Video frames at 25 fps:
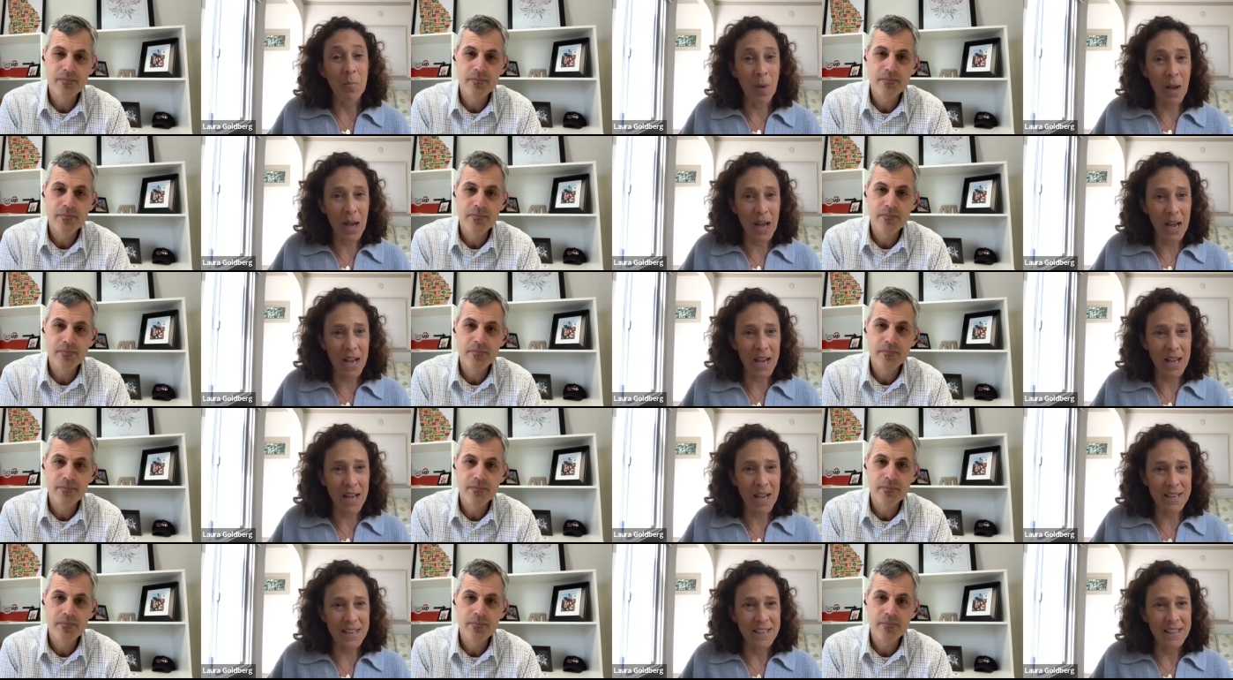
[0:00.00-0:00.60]

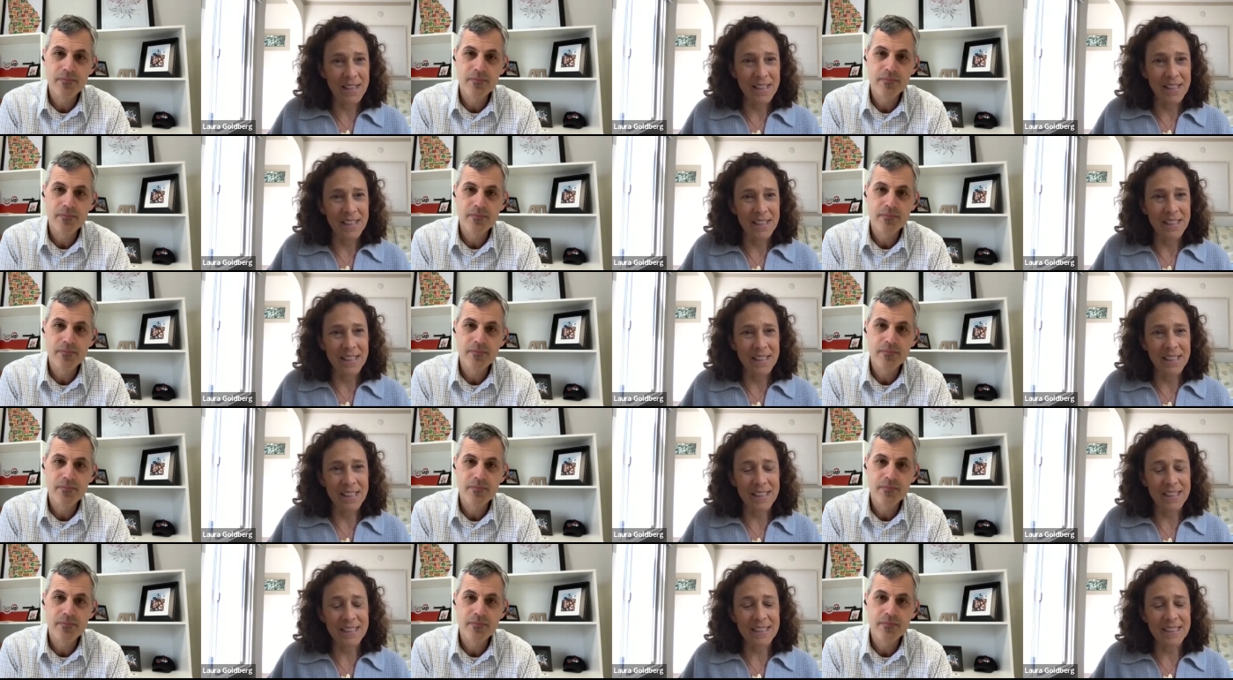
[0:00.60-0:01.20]
Speaker 1: but
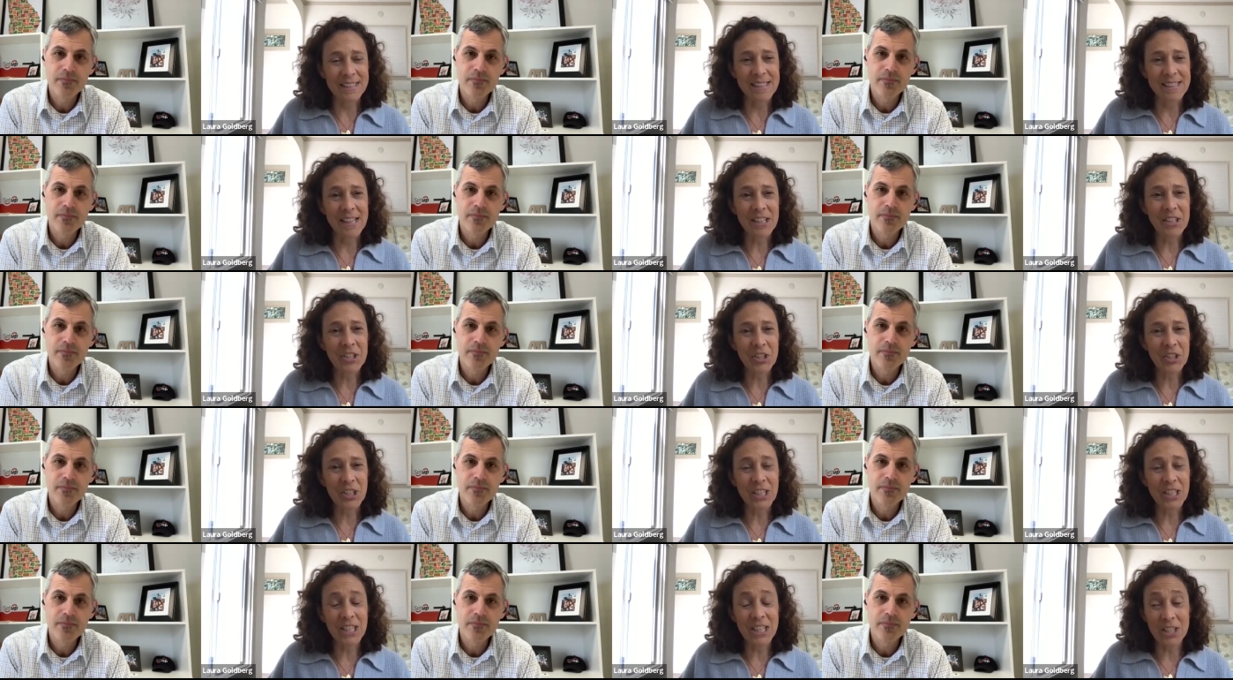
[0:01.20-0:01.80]
it's
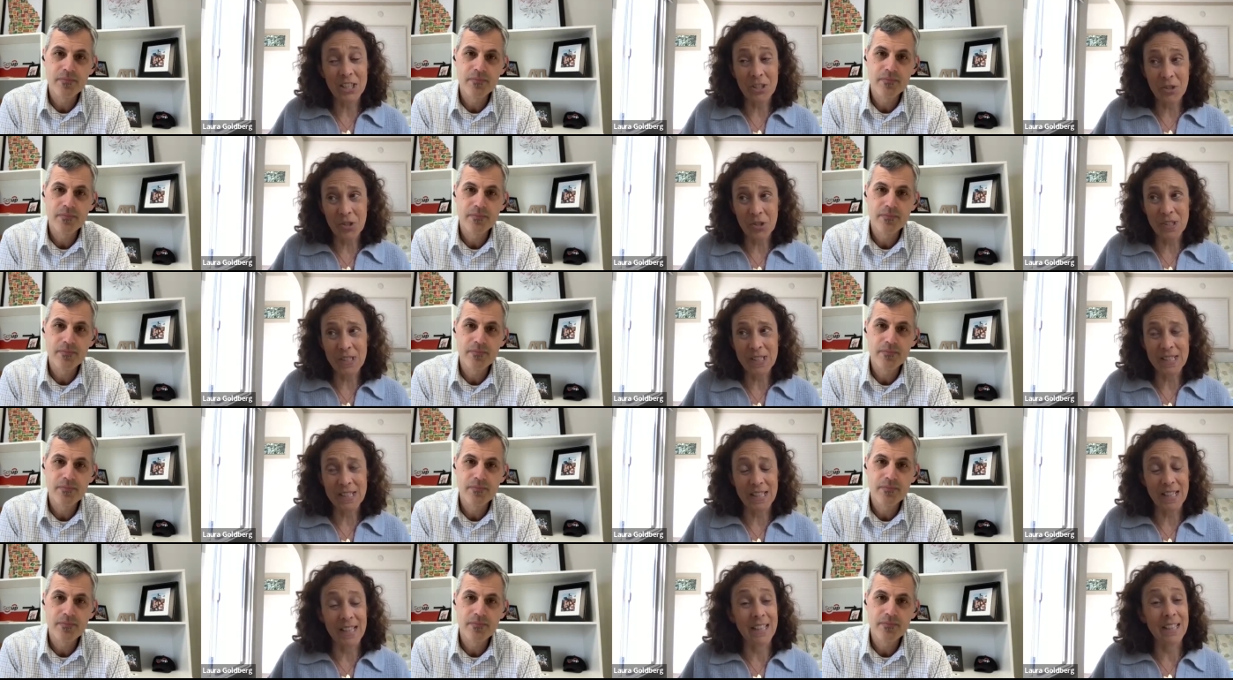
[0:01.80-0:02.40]
actually
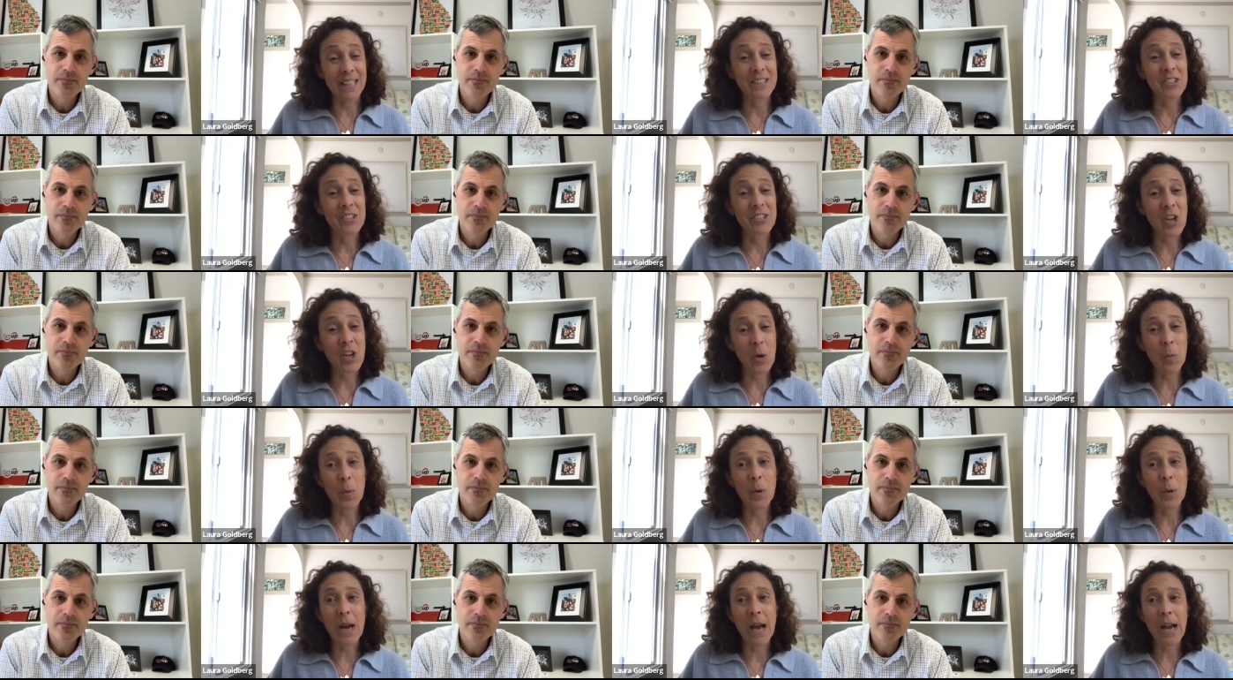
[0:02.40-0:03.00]
interesting.
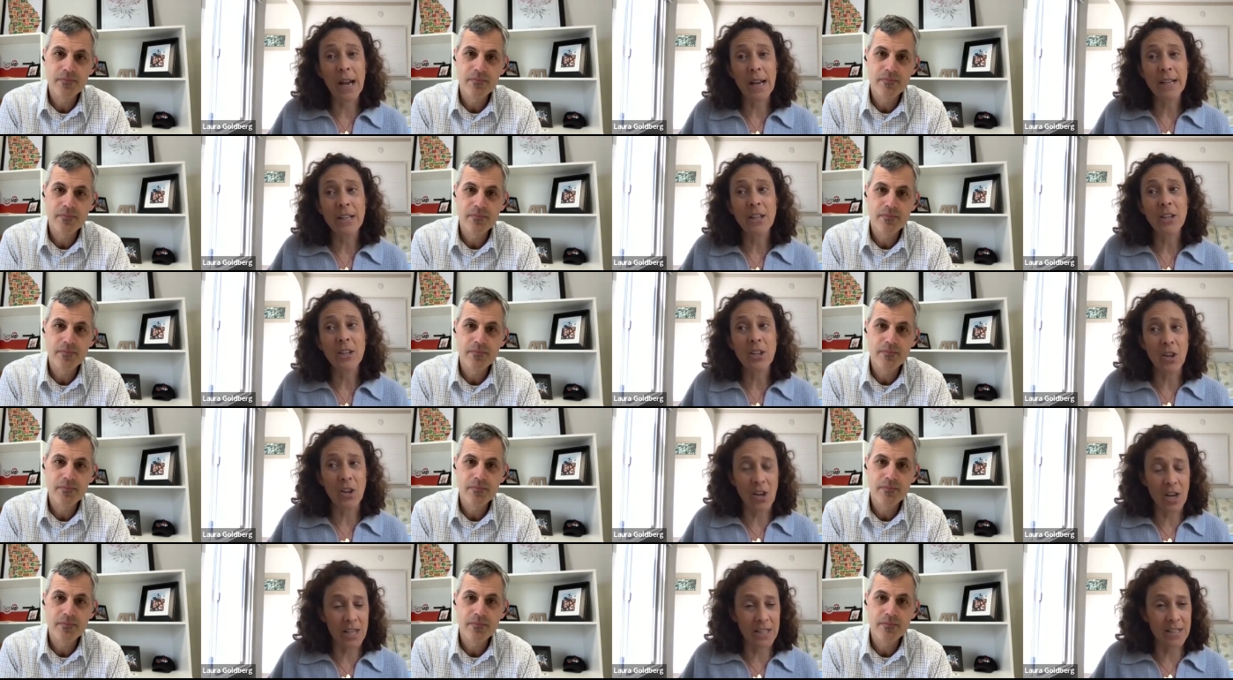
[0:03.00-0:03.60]
So when I
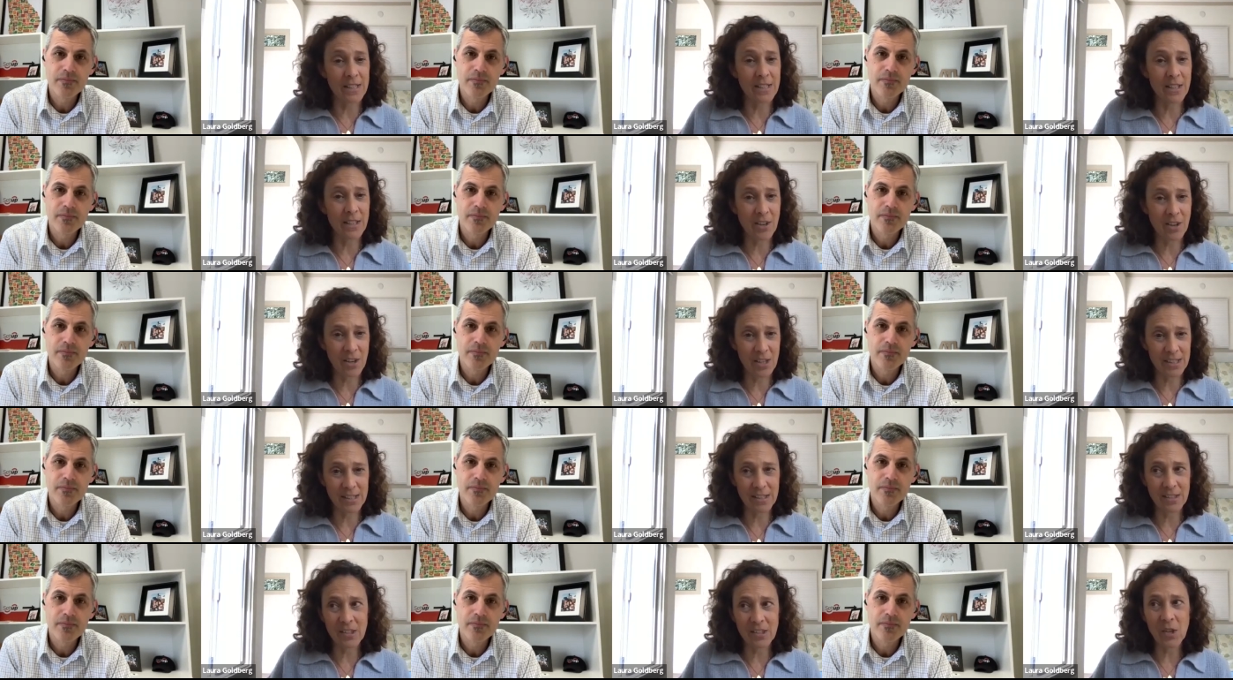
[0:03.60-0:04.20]
got to
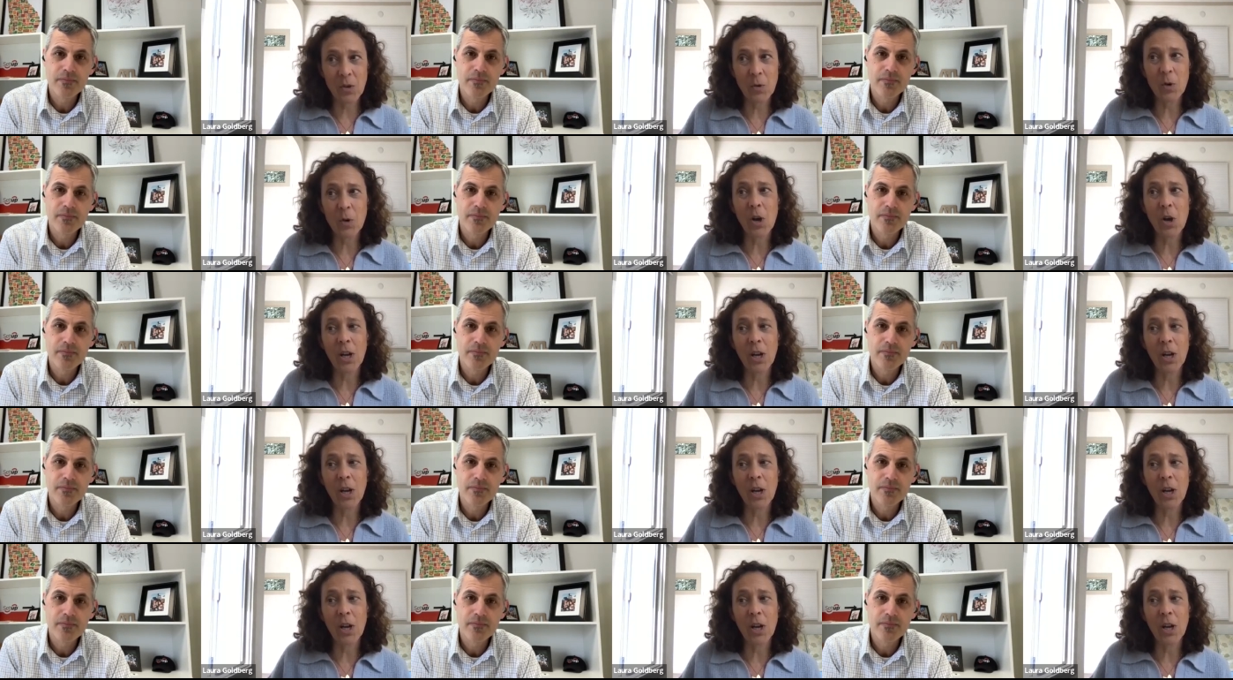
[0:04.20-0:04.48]
con, so